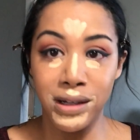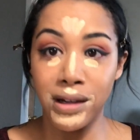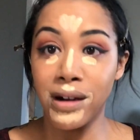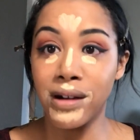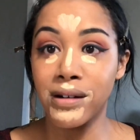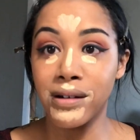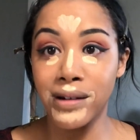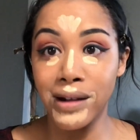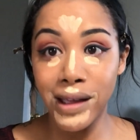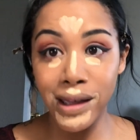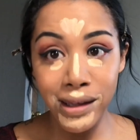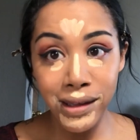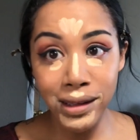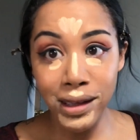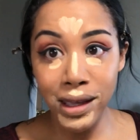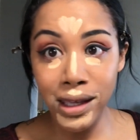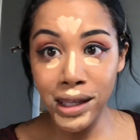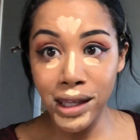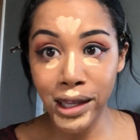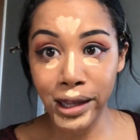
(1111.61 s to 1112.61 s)
All right,
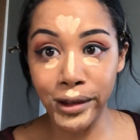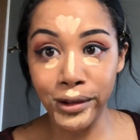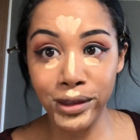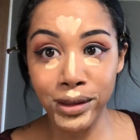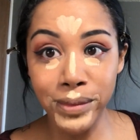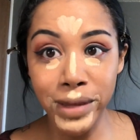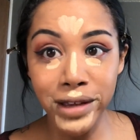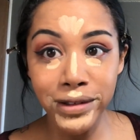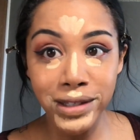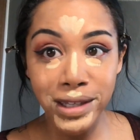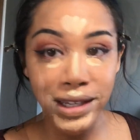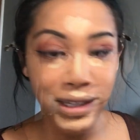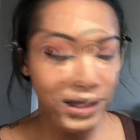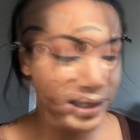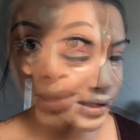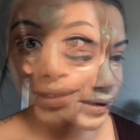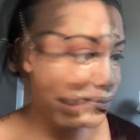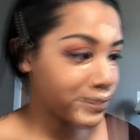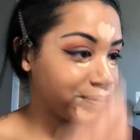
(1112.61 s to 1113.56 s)
cue the music.